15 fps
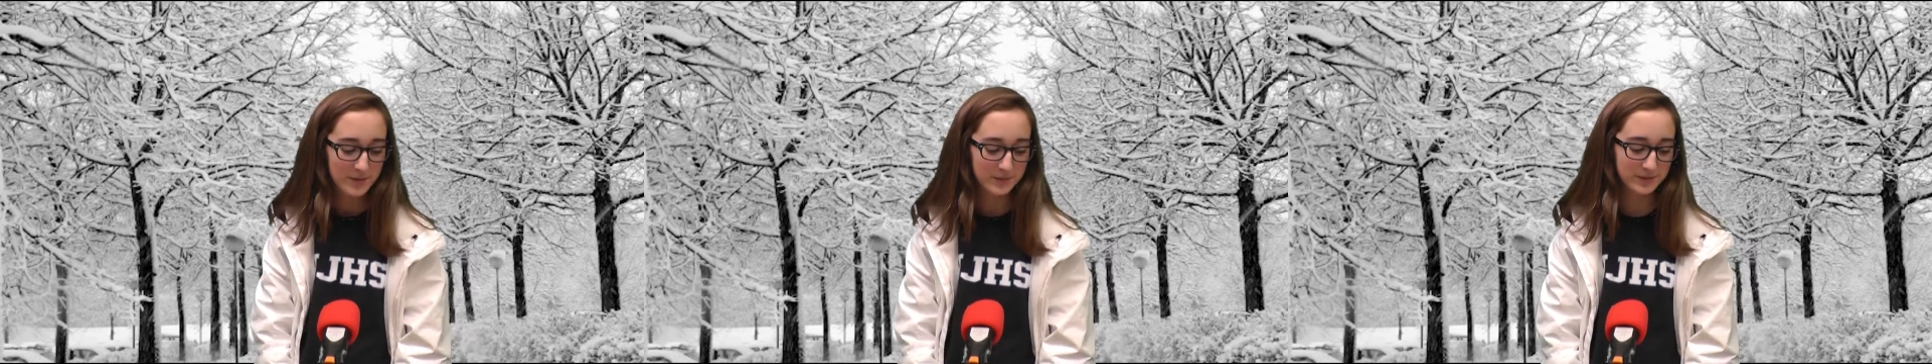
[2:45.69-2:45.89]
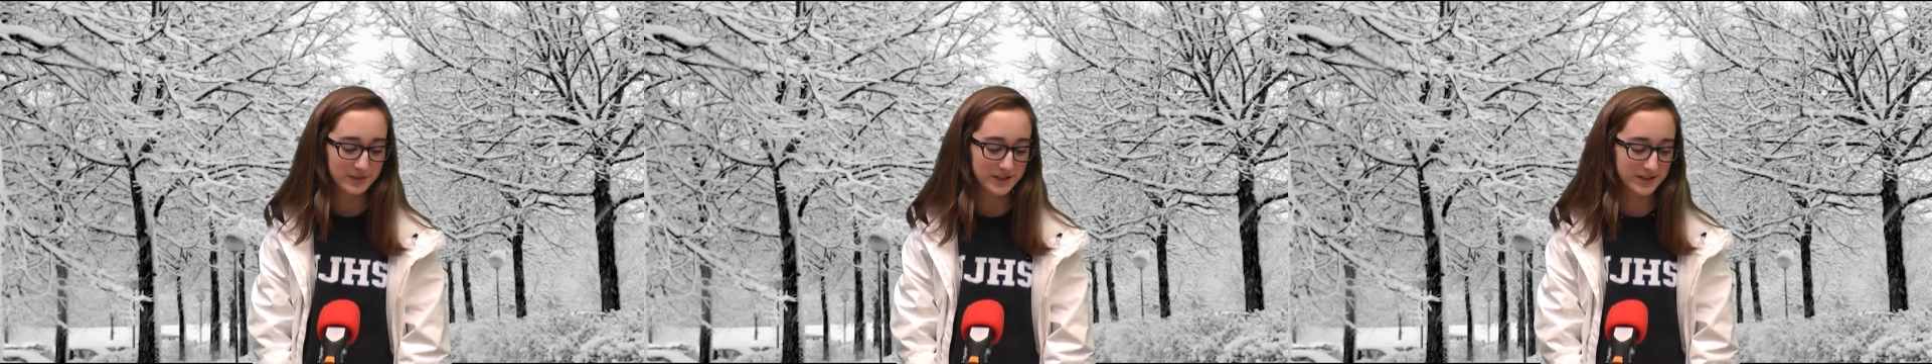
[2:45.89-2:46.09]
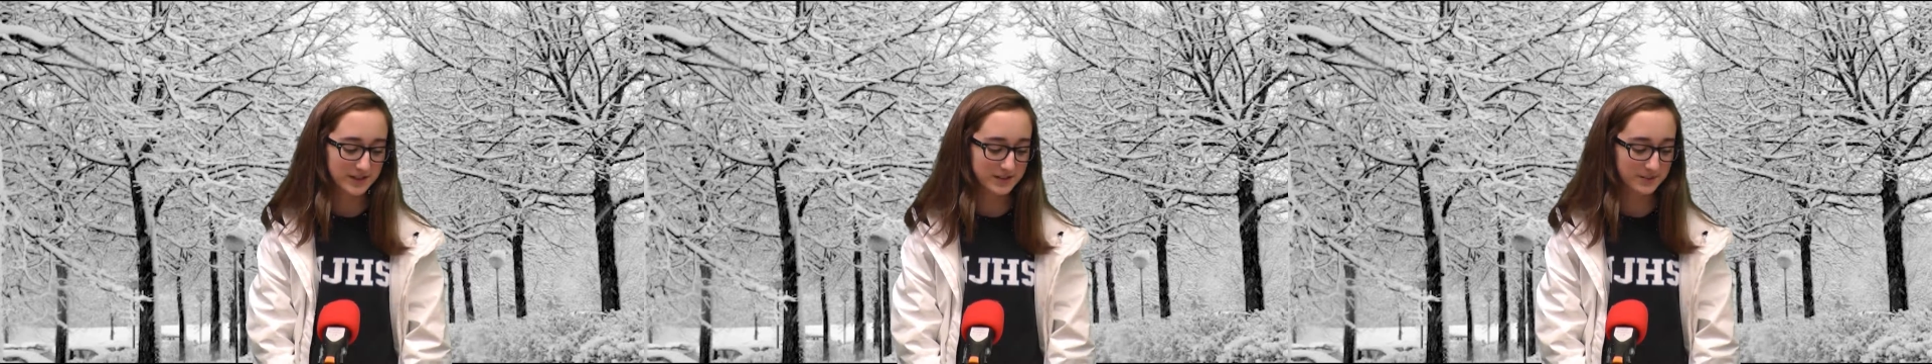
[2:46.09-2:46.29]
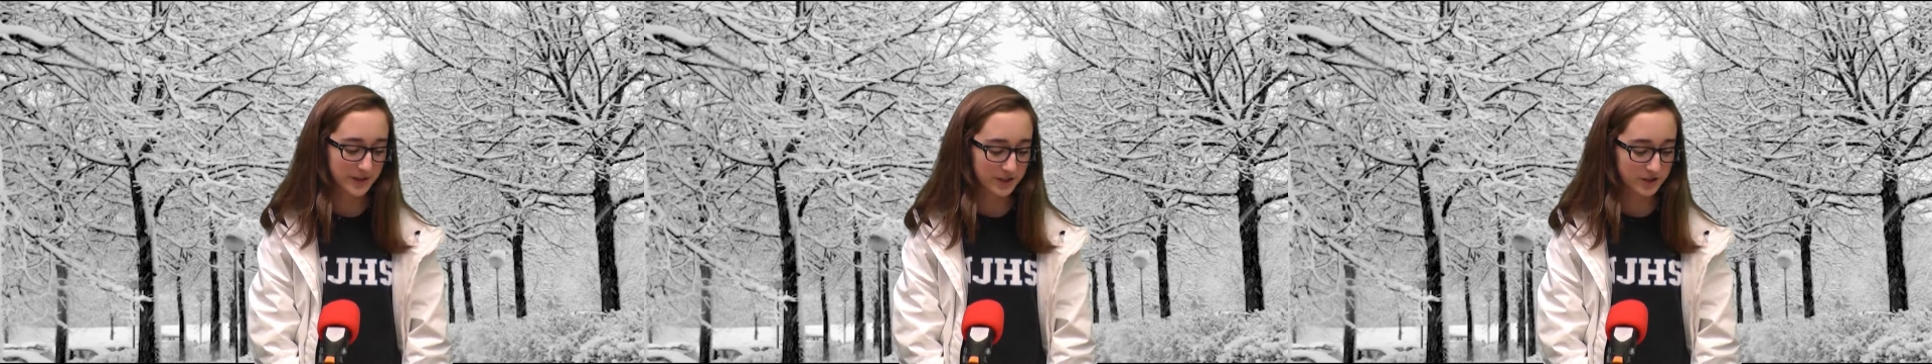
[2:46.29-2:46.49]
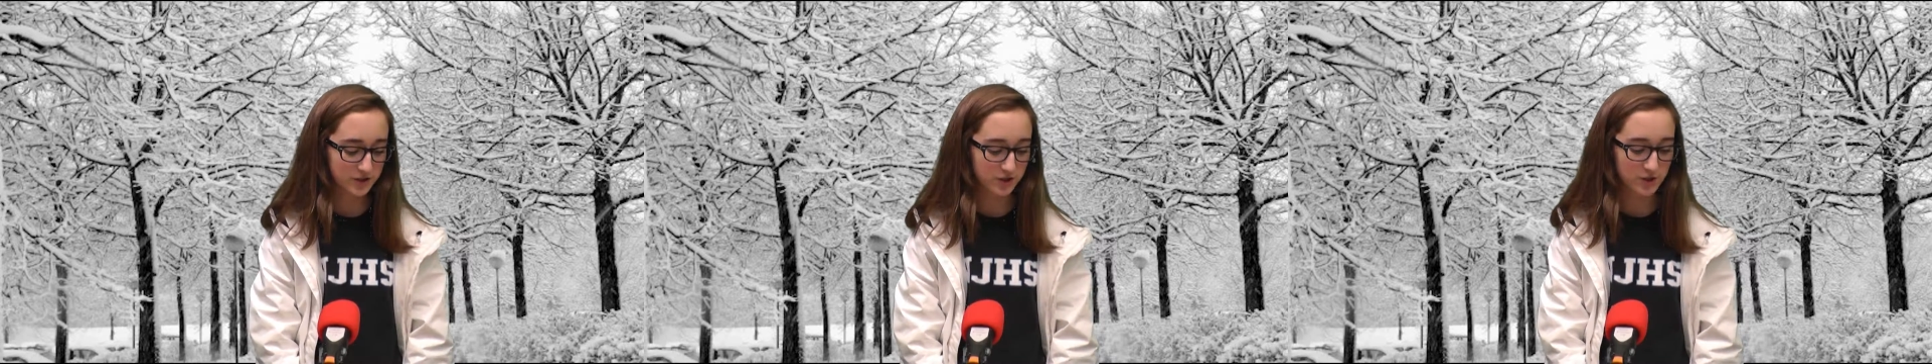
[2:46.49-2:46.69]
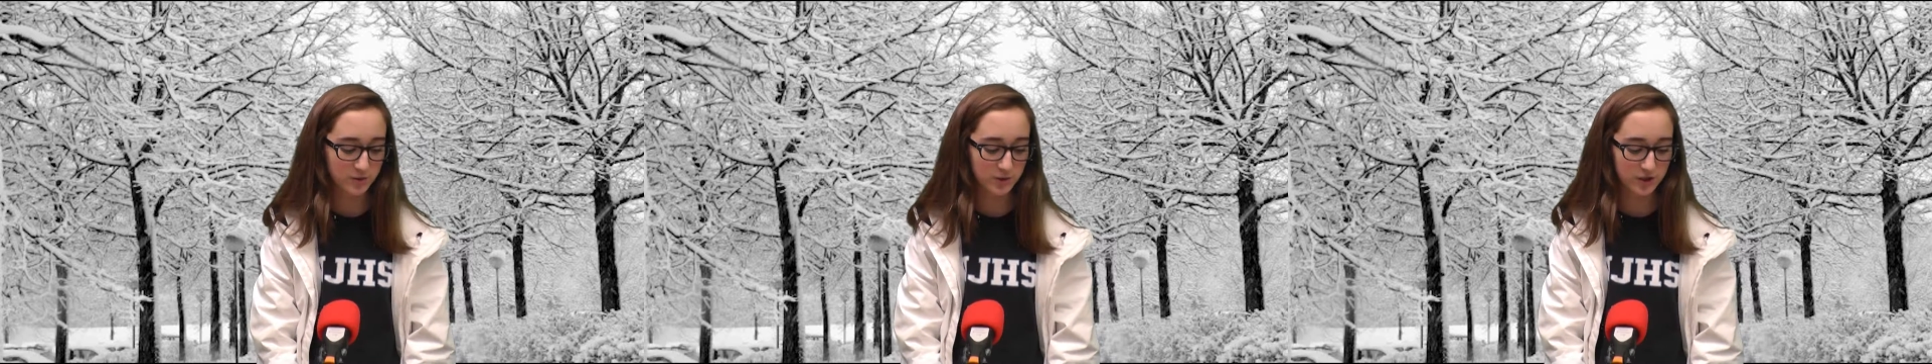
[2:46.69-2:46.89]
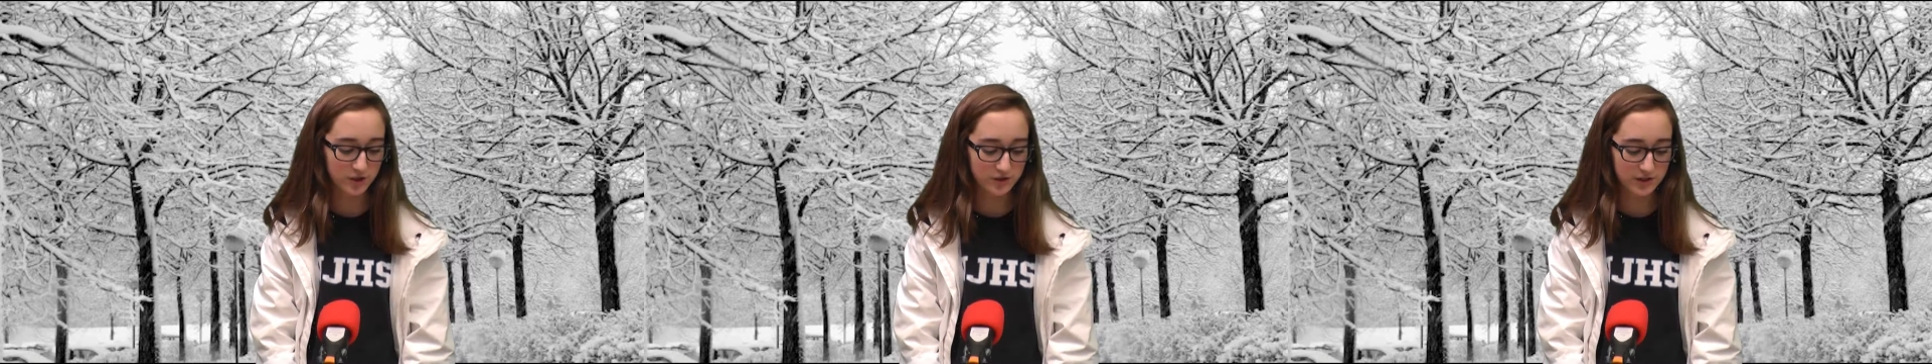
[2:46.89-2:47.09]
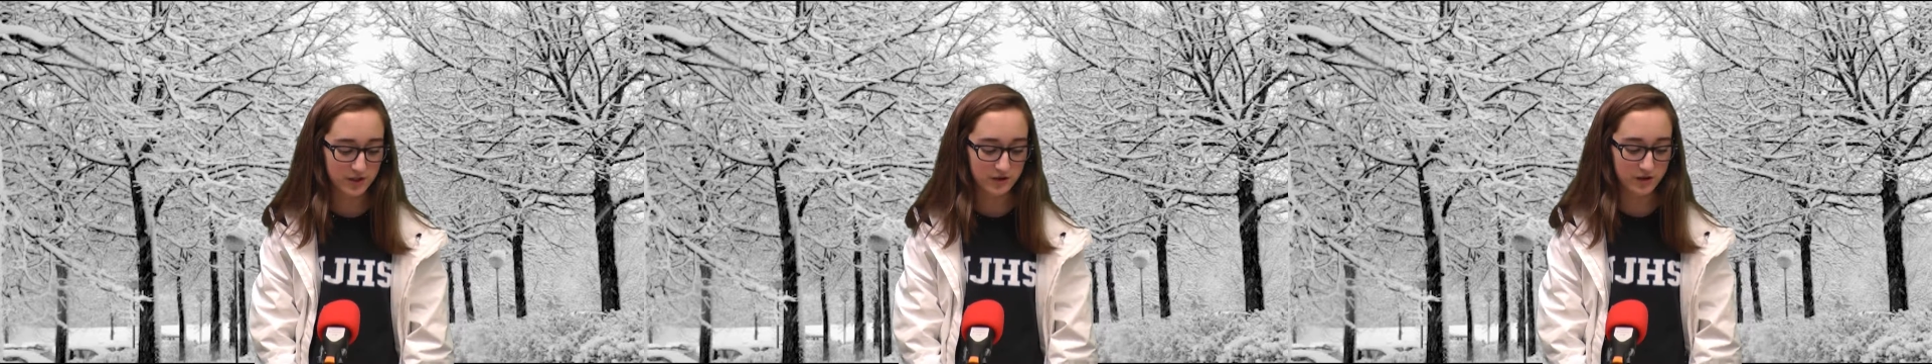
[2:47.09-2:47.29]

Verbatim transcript: Please make sure you are using